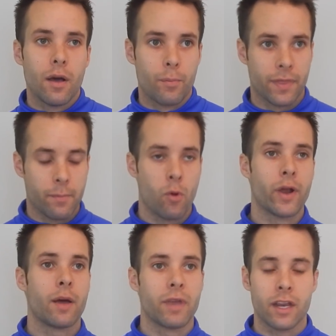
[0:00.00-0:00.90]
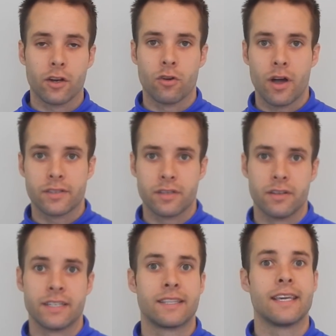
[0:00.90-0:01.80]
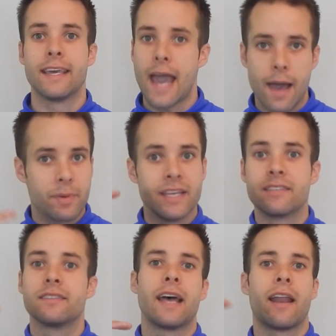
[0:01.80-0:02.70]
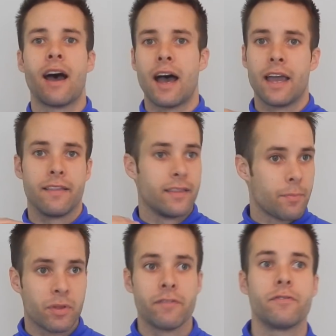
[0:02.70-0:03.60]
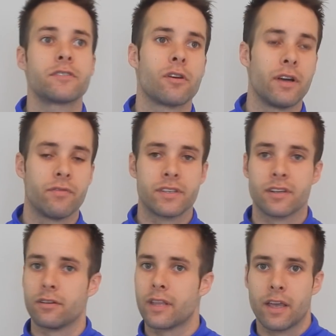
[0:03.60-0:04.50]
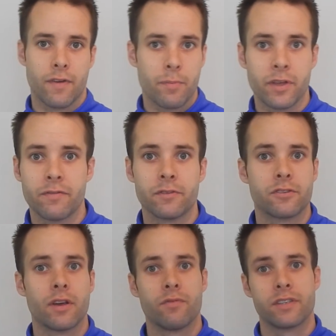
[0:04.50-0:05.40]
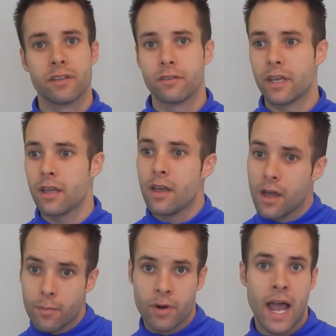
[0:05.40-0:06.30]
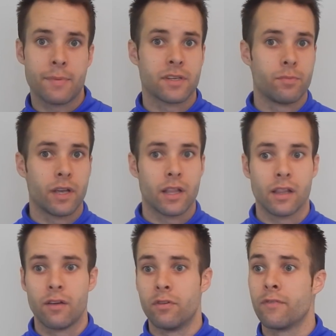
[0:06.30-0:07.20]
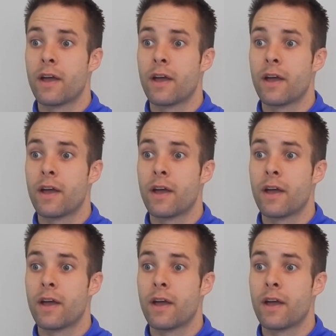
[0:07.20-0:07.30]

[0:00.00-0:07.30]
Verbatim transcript: But the point I'm getting across here is the gap isn't that high. They play futsal every single day. If I played futsal every single day, perhaps I'd be at their level.